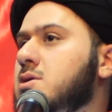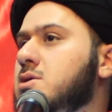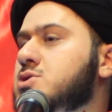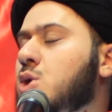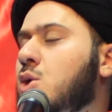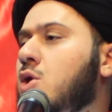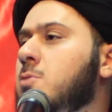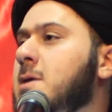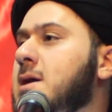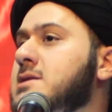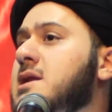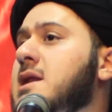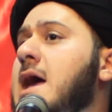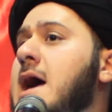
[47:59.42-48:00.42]
So
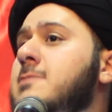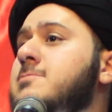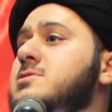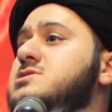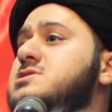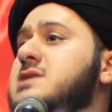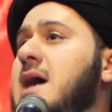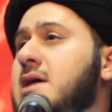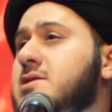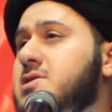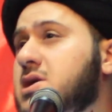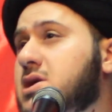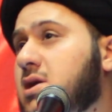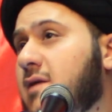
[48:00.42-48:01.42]
Ubaydullah ibn
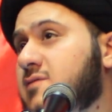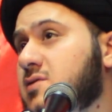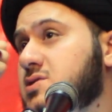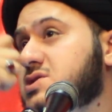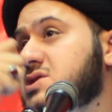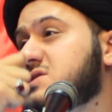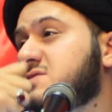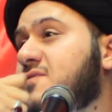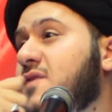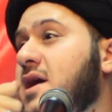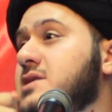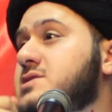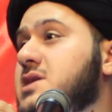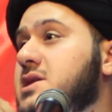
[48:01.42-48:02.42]
Ziyad, he covers his
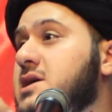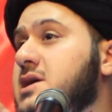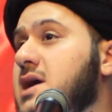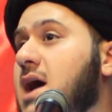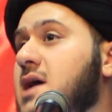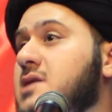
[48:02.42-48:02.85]
face and he